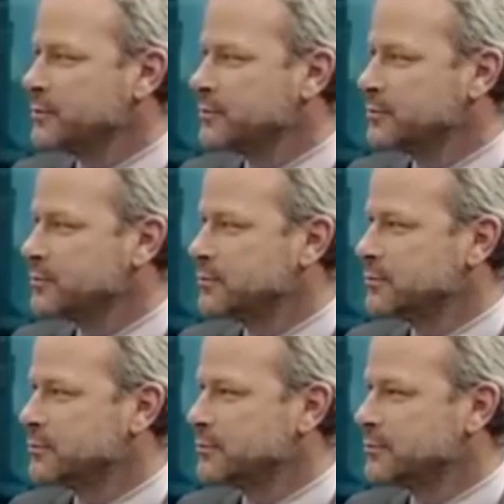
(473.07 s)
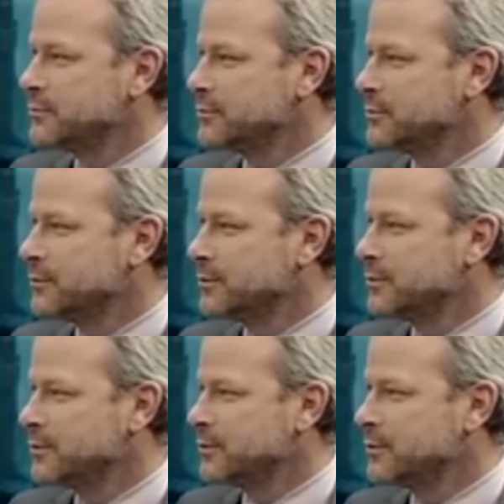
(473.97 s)

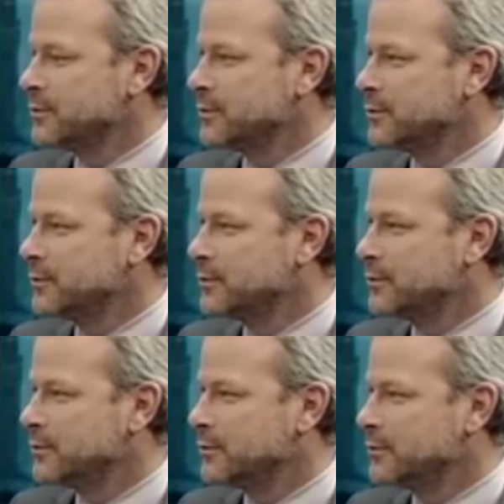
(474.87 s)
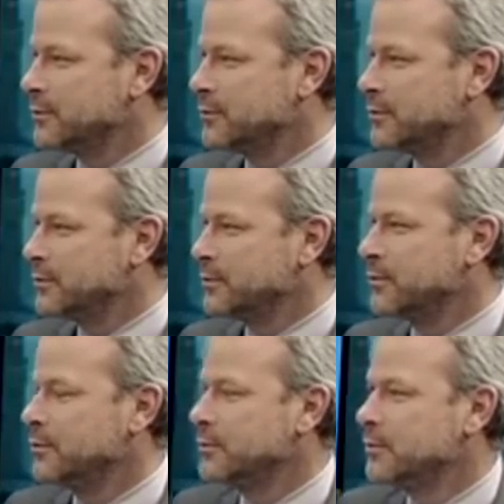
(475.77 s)

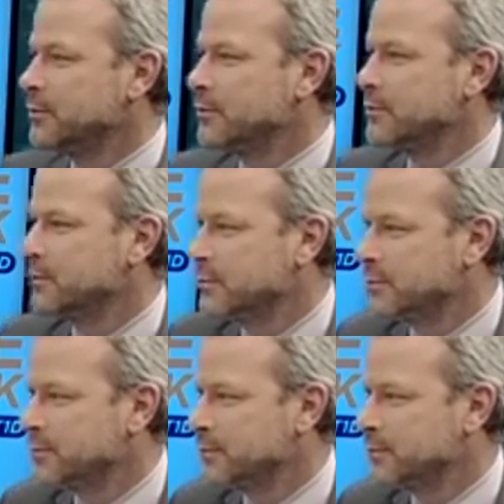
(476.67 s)
No words are spoken by the person on screen.